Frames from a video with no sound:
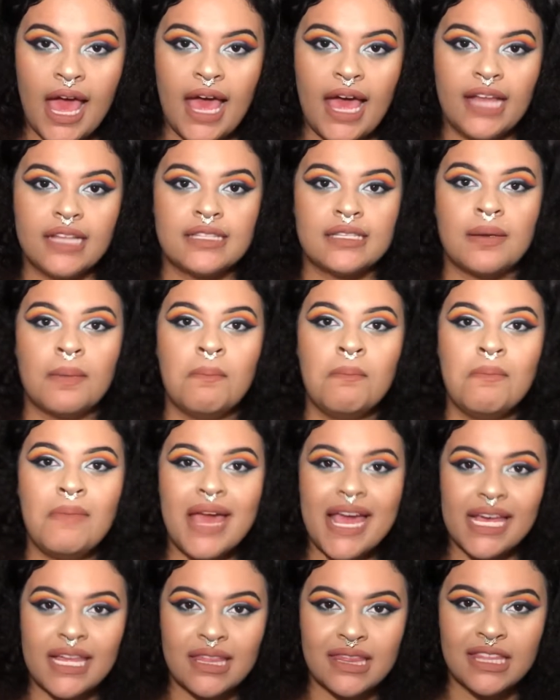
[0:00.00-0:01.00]
and to
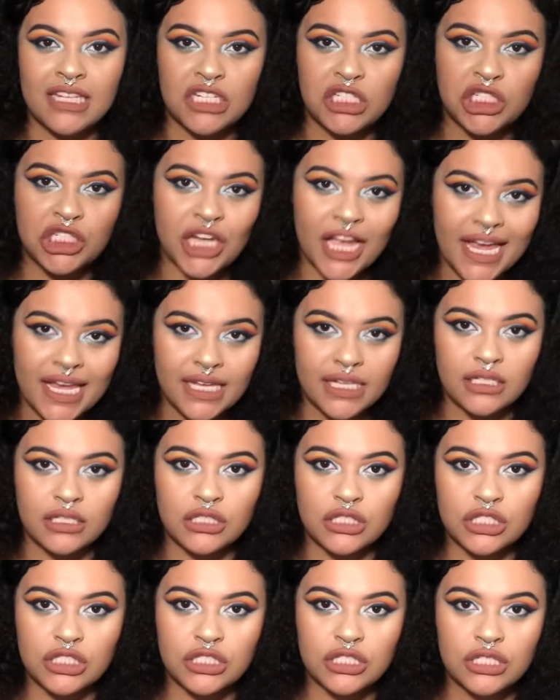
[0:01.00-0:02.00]
make the
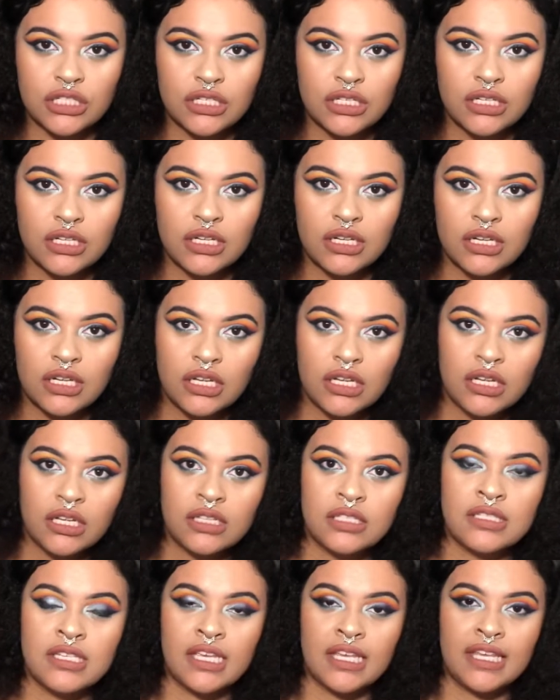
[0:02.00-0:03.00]
change,
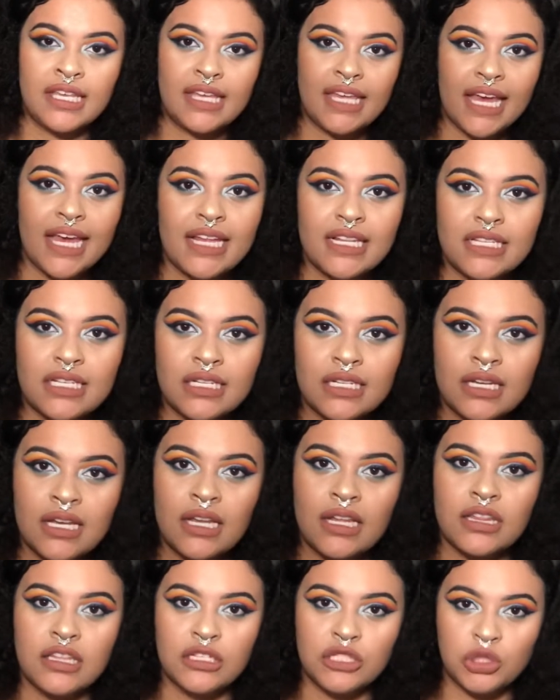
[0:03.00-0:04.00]
to get
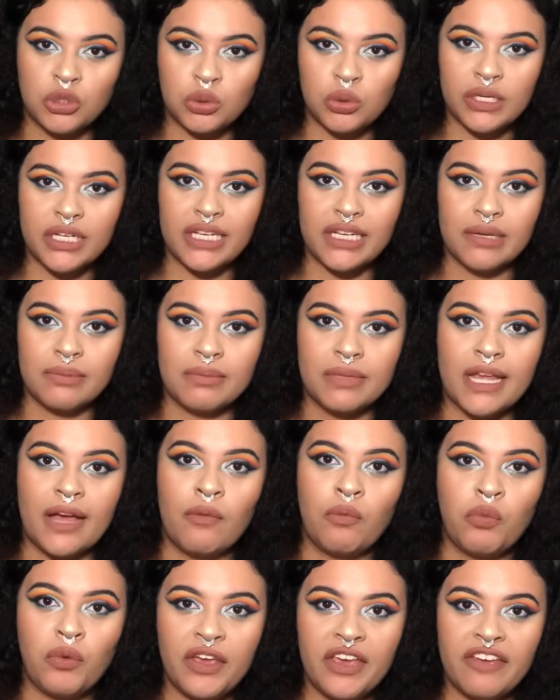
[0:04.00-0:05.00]
the dream
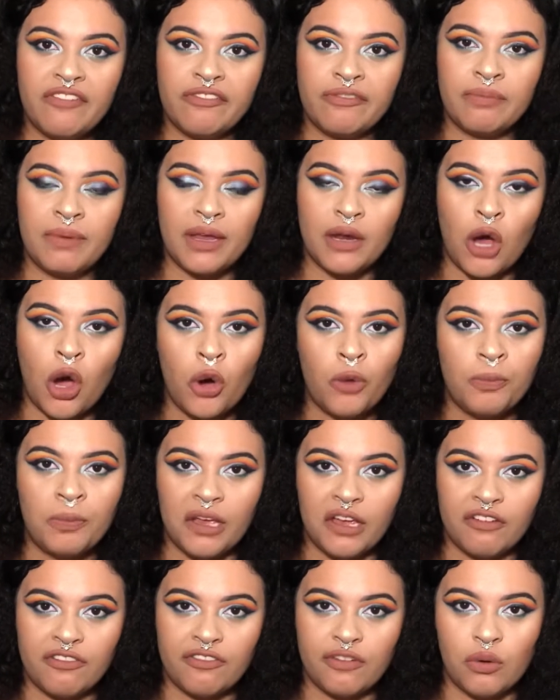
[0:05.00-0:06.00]
that we have been
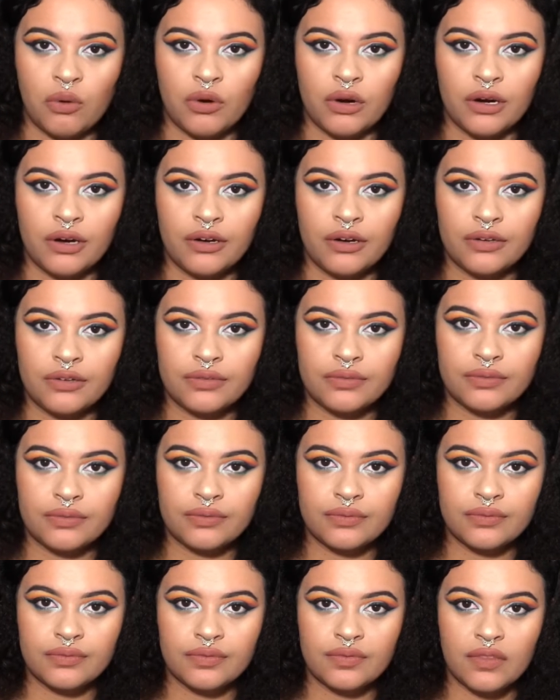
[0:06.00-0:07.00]
hoping for.
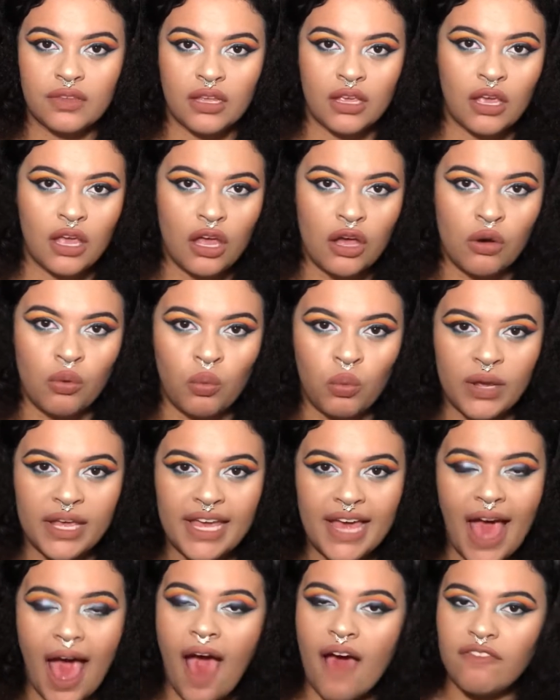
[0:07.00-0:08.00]
We
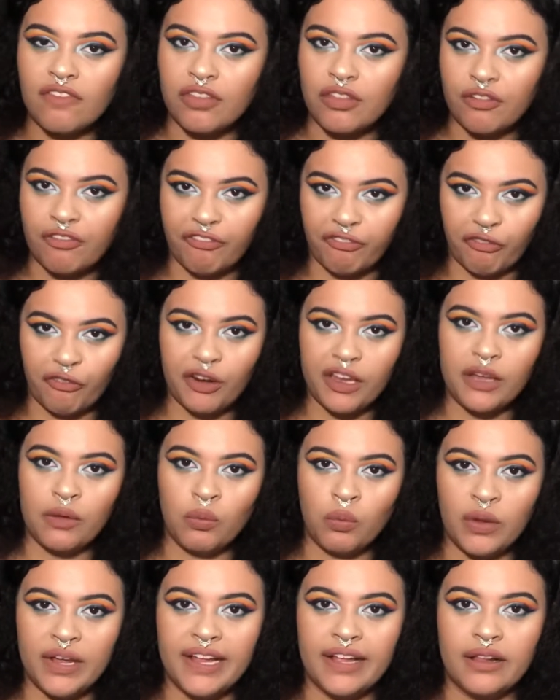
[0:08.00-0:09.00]
have the free
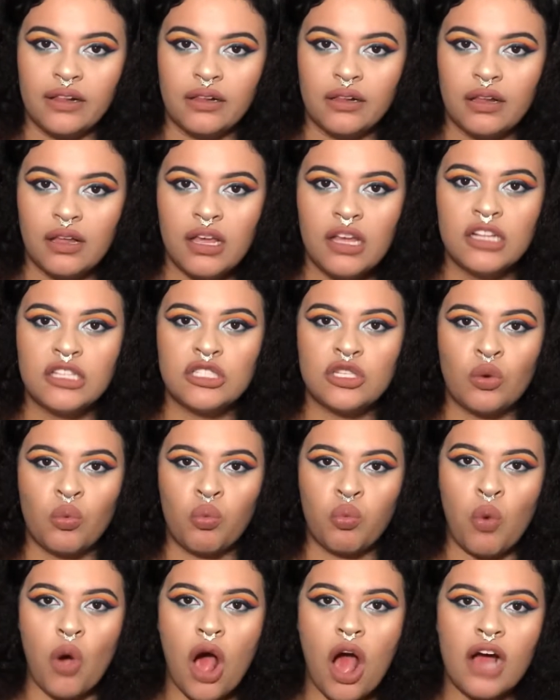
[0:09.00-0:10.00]
will to
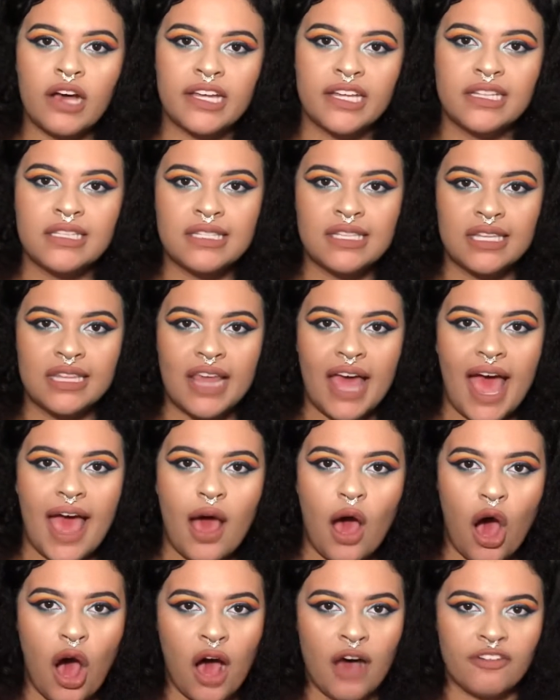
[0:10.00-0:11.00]
walk into that
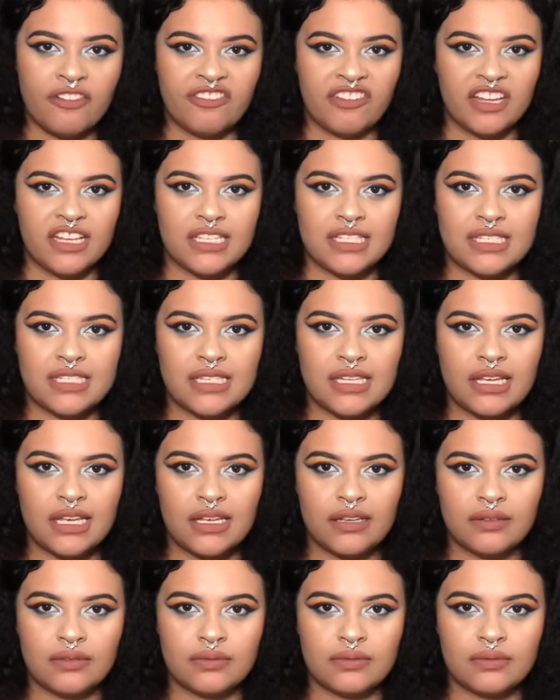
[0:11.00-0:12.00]
office,
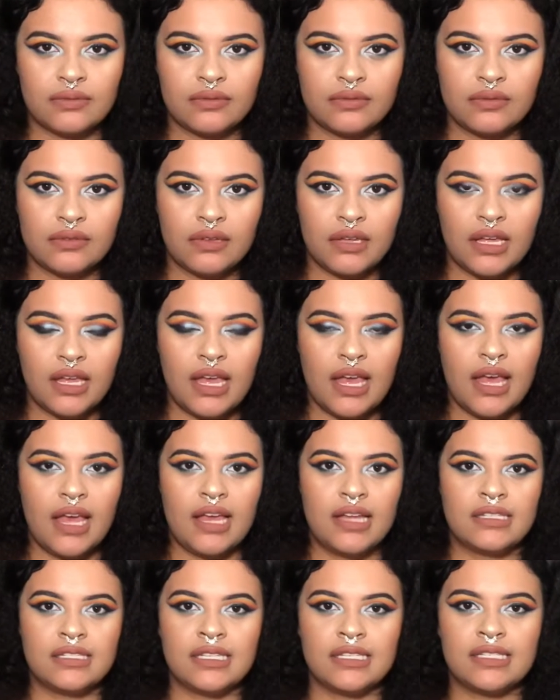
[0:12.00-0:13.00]

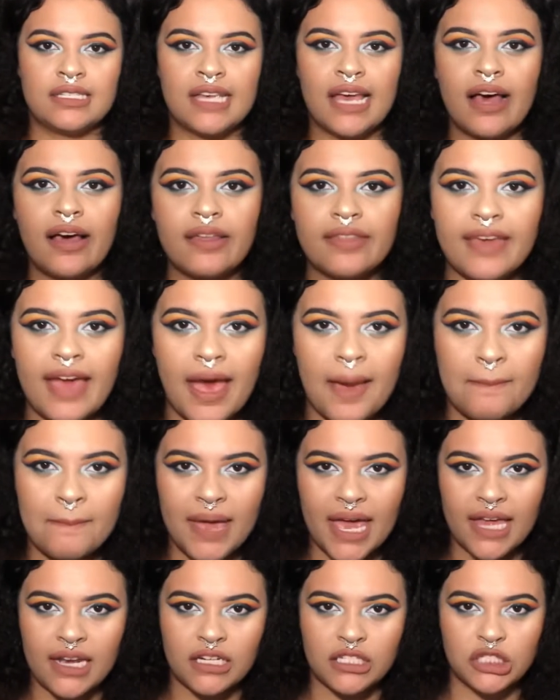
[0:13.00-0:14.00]
to tell that
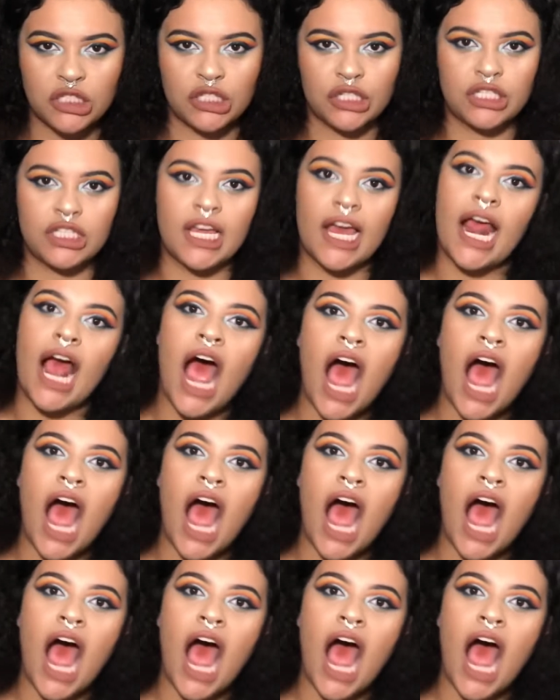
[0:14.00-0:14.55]
manager that